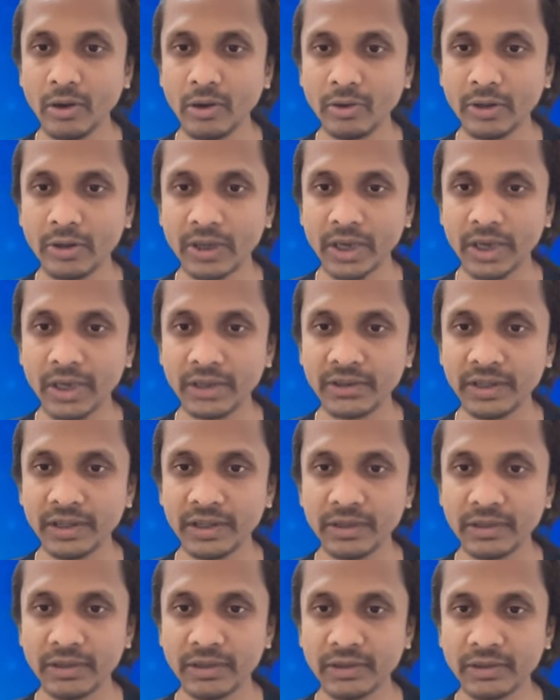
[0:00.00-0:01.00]
Okay, I
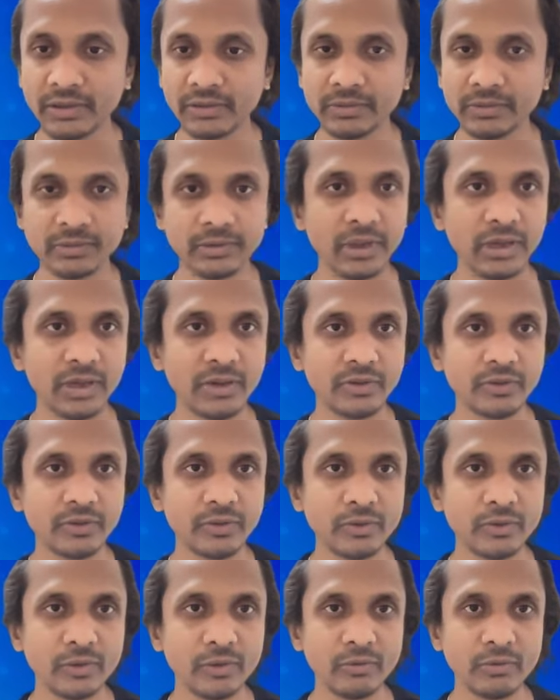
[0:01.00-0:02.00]
think there is
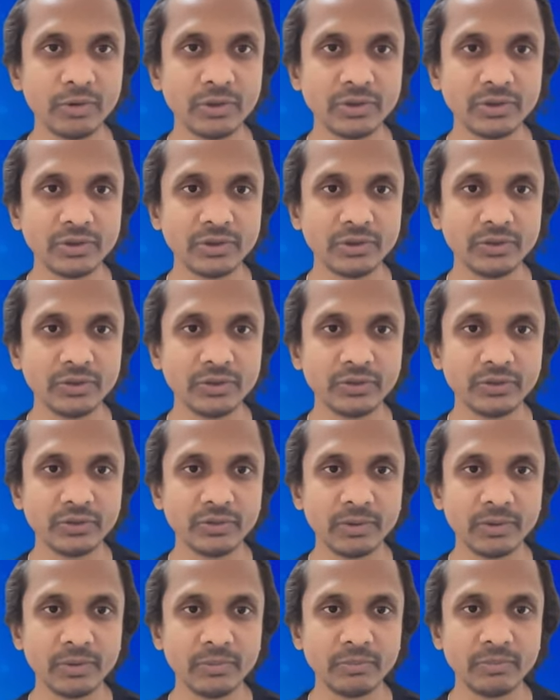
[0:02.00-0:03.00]
no questions
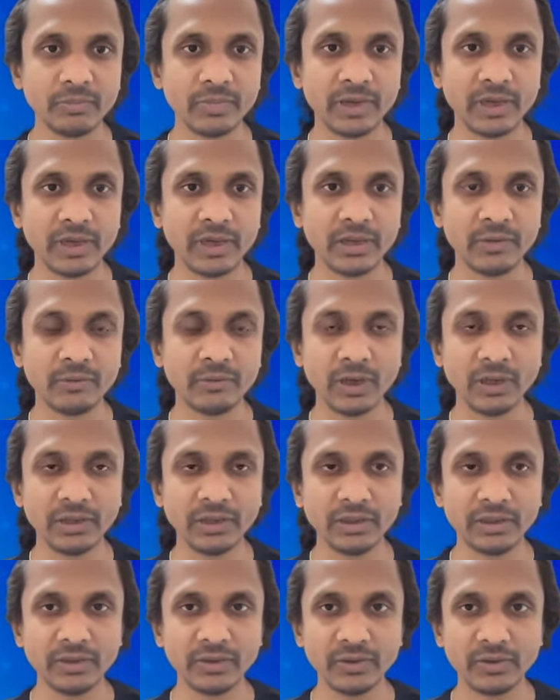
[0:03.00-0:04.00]
from
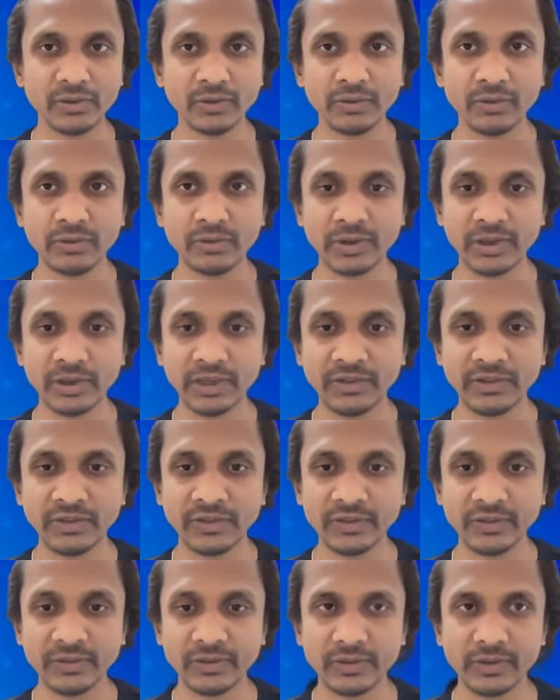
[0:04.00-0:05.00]
anyone. So
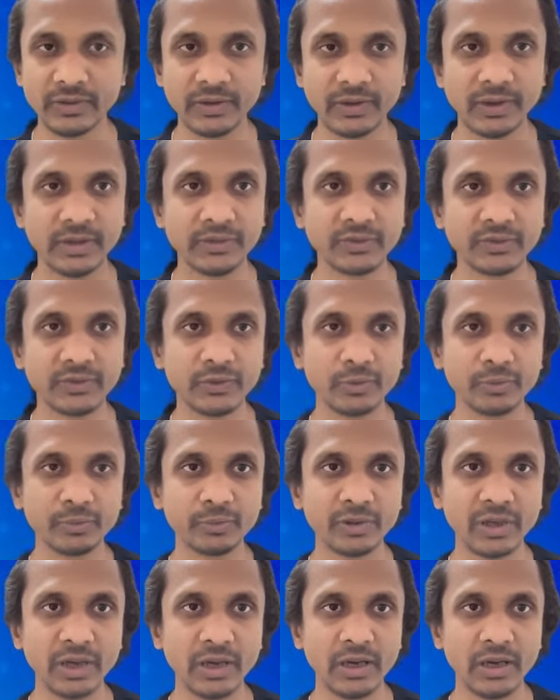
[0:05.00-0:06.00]
let's
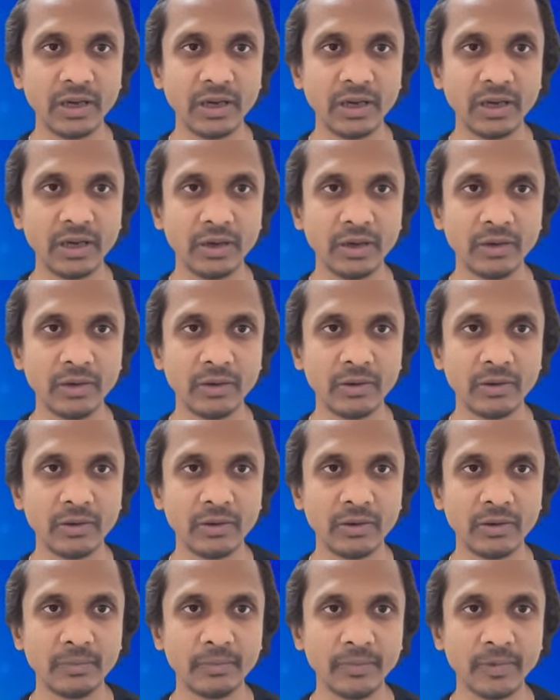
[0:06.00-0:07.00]
stop the
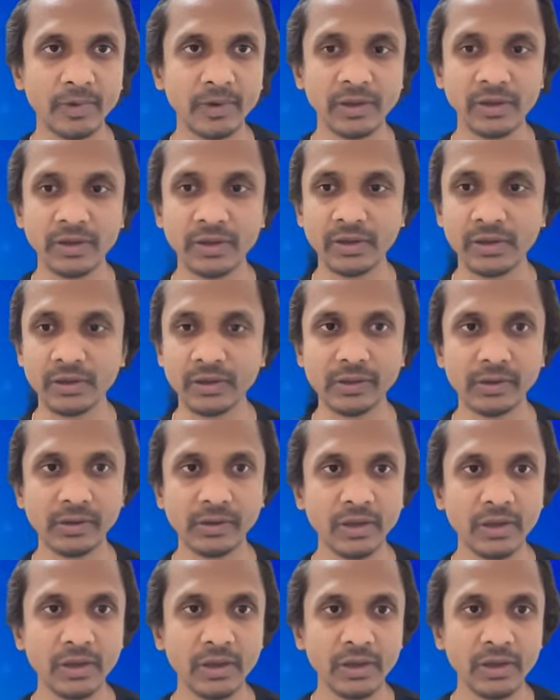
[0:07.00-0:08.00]
call here.
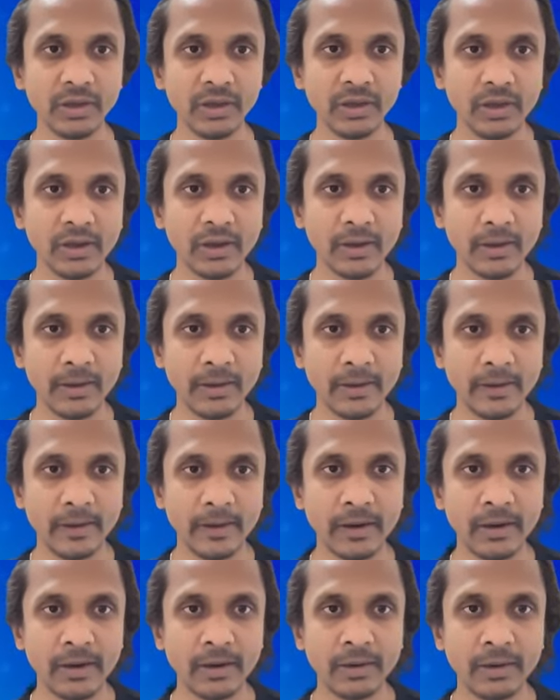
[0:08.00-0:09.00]

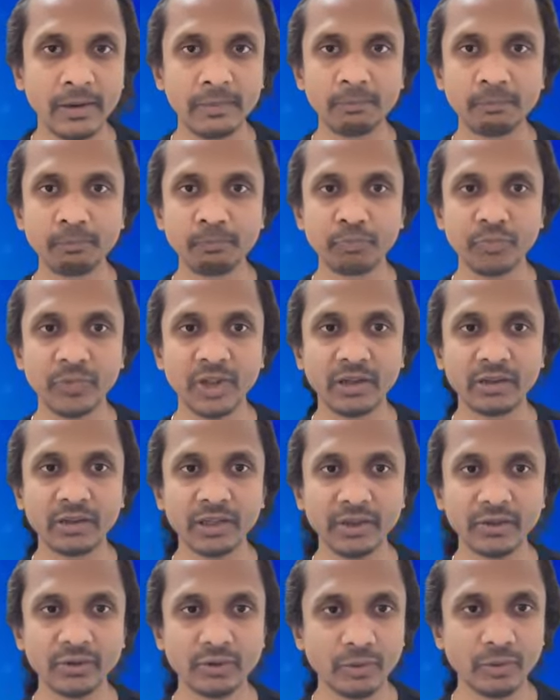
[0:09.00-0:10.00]

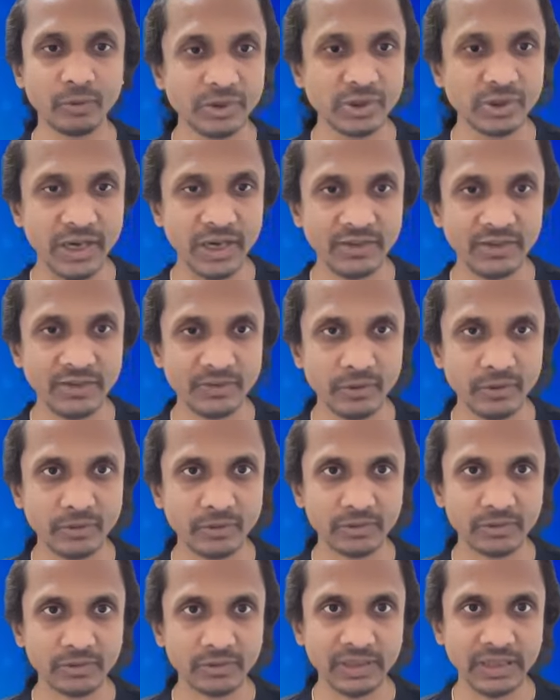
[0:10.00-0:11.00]
Thank you so much, guys.
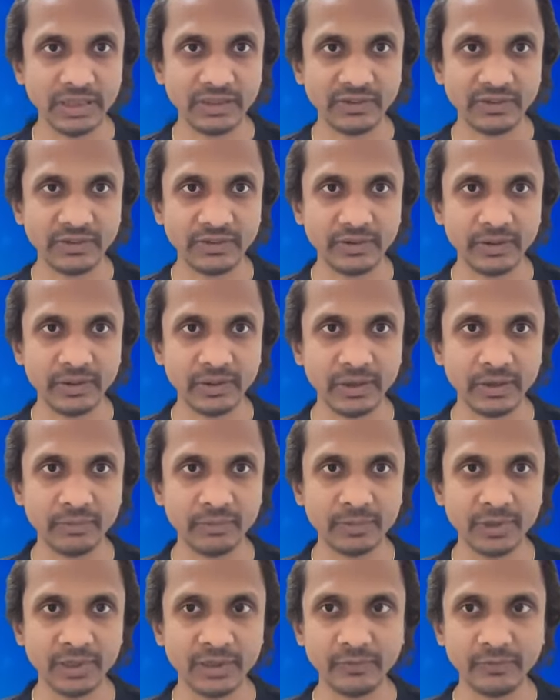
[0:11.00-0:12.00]
So that's the
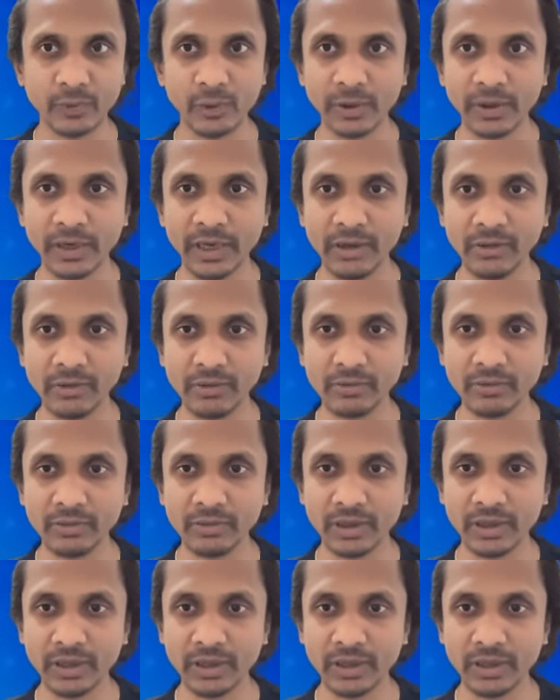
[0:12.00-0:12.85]
update for now.